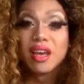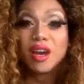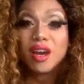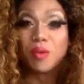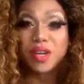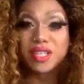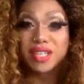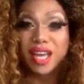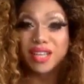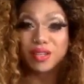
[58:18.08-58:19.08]
what's
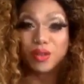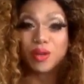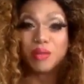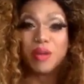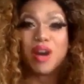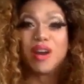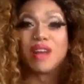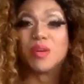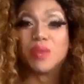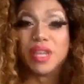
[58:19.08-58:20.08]
at their local bar
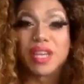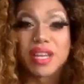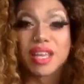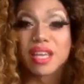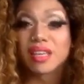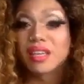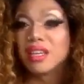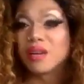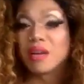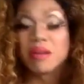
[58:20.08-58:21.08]
every weekend, and
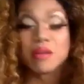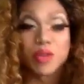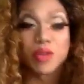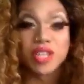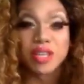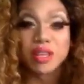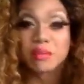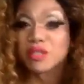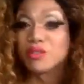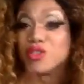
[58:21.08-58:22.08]
come and appreciate them
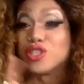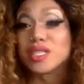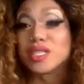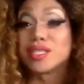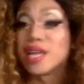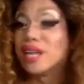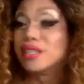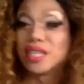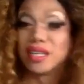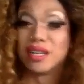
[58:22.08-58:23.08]
because they're just as
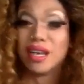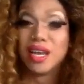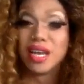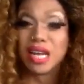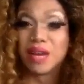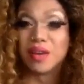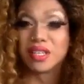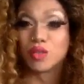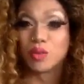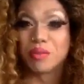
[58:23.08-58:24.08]
talented as
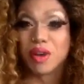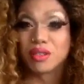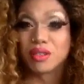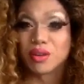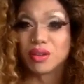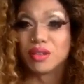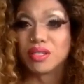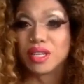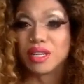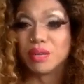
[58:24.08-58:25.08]
those RuPaul's girls.
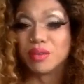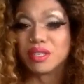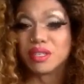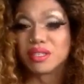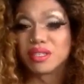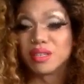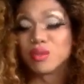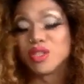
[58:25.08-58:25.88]
And it was so